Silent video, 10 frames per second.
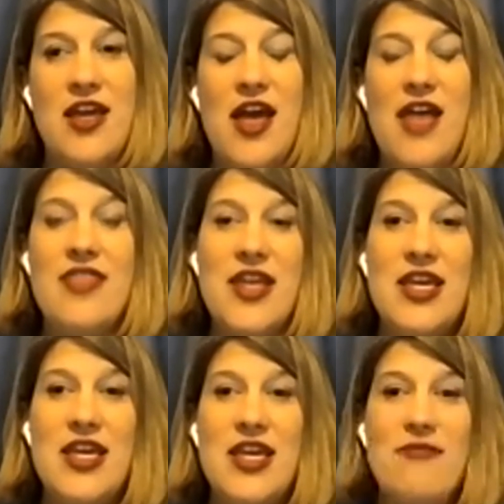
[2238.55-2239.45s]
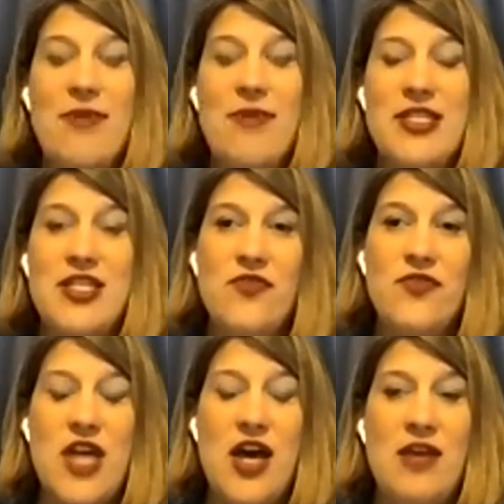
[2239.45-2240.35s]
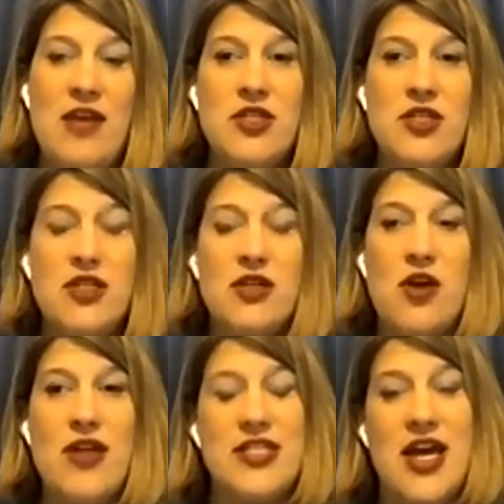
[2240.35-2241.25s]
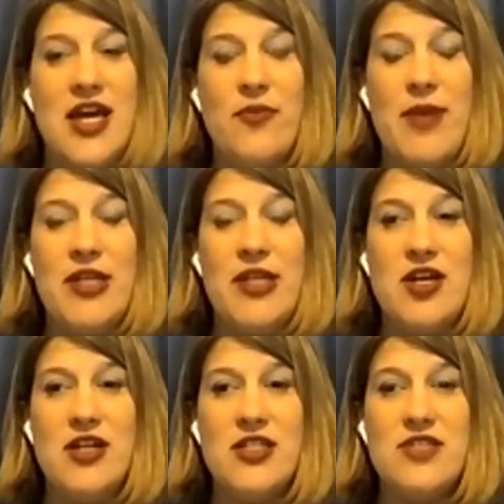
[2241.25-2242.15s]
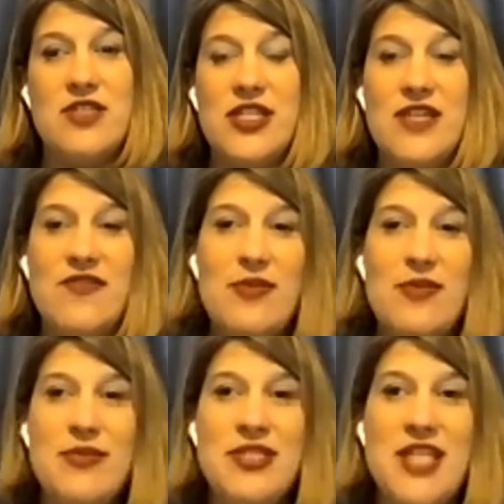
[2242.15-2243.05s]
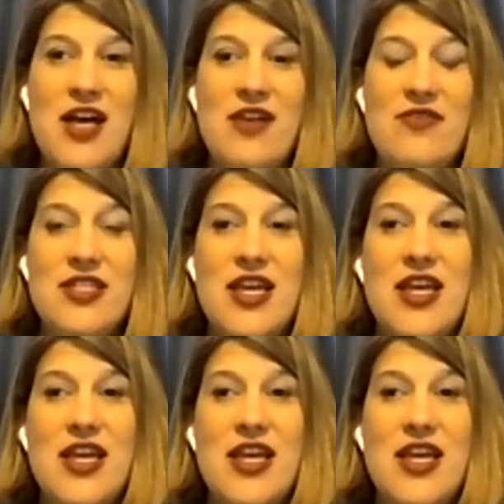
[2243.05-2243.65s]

And then I give myself time to go outside for my dogs to relieve themselves,